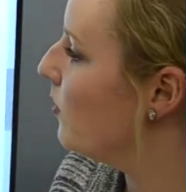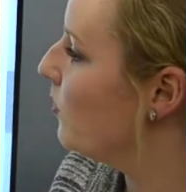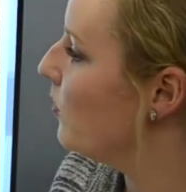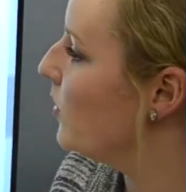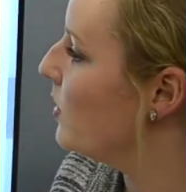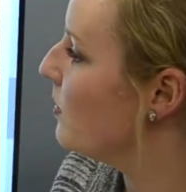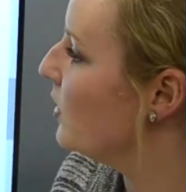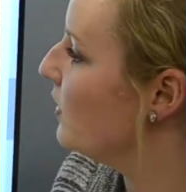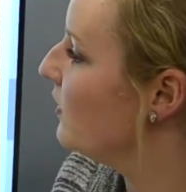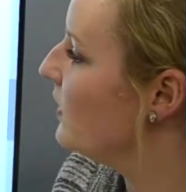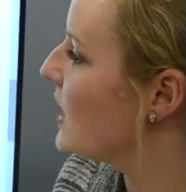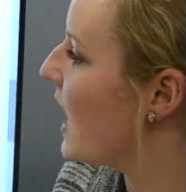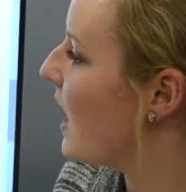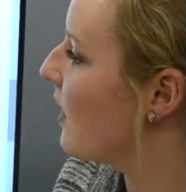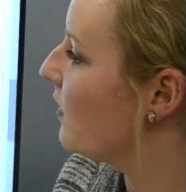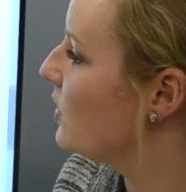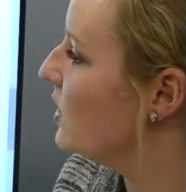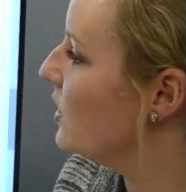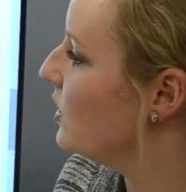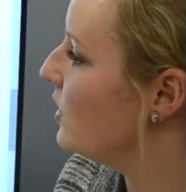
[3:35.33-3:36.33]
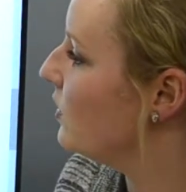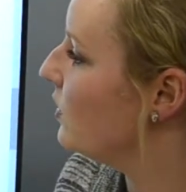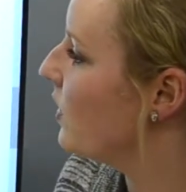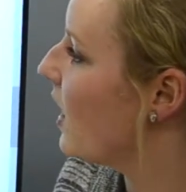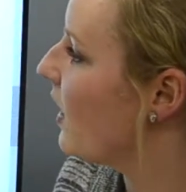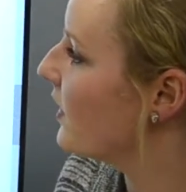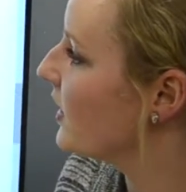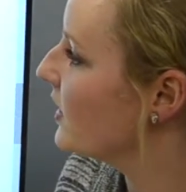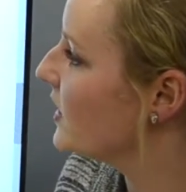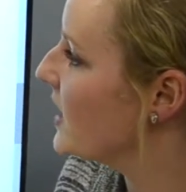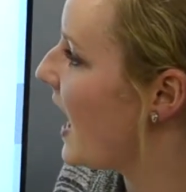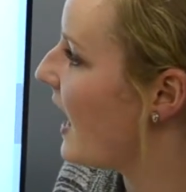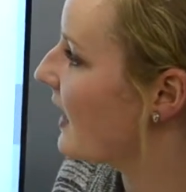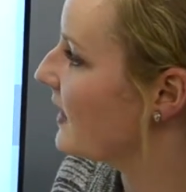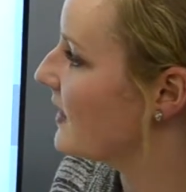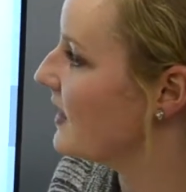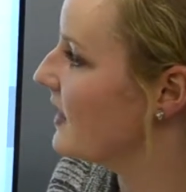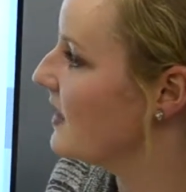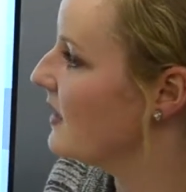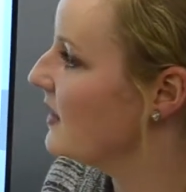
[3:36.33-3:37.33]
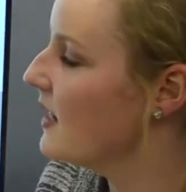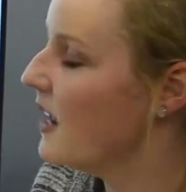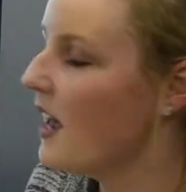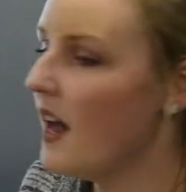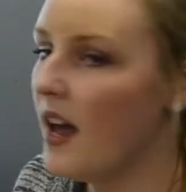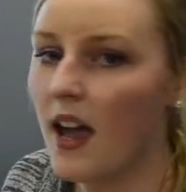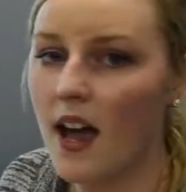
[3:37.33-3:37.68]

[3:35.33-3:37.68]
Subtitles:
We move down to other taxes,